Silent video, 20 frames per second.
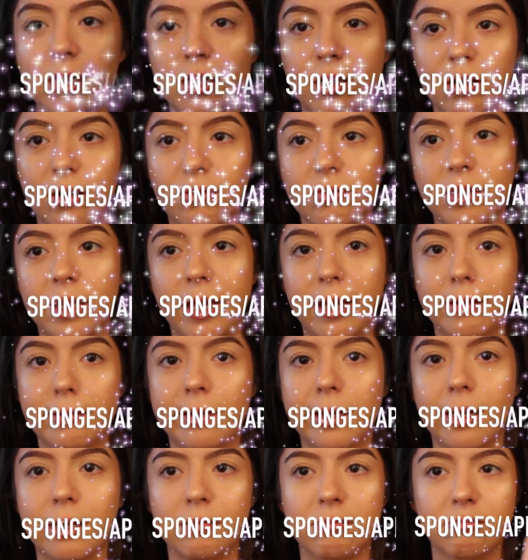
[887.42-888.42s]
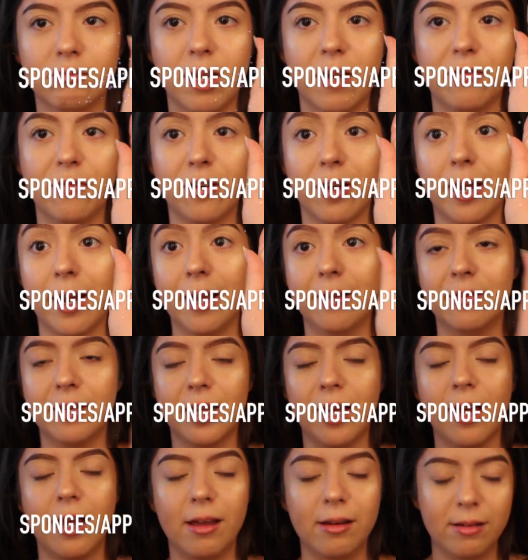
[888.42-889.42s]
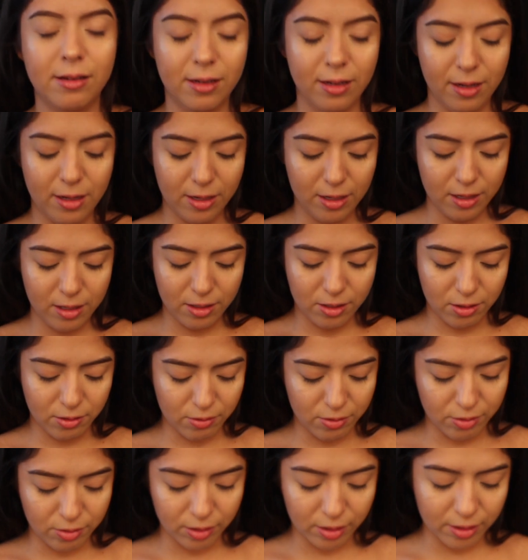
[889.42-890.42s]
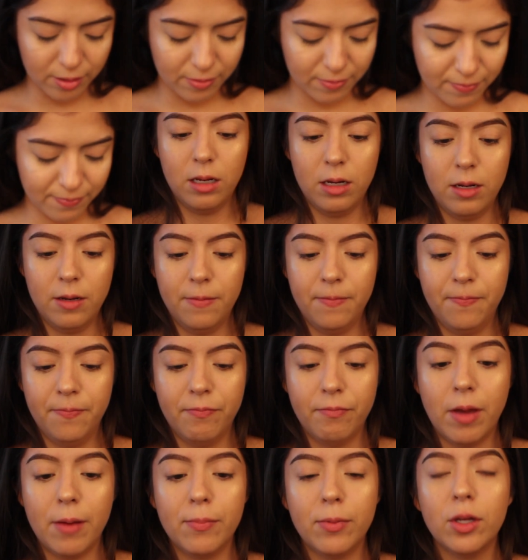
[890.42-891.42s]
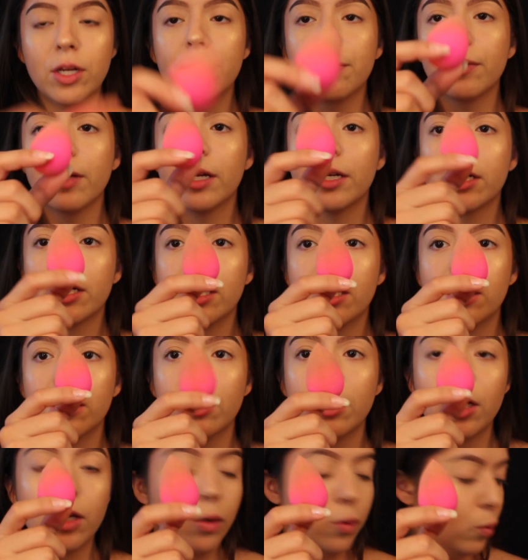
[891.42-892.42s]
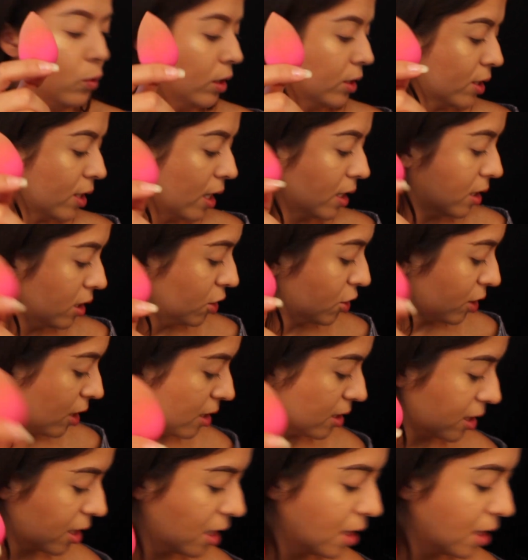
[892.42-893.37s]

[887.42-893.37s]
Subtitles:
Silicone thing that I forgot I even had. Don't use it. And my beauty blender, which I suggest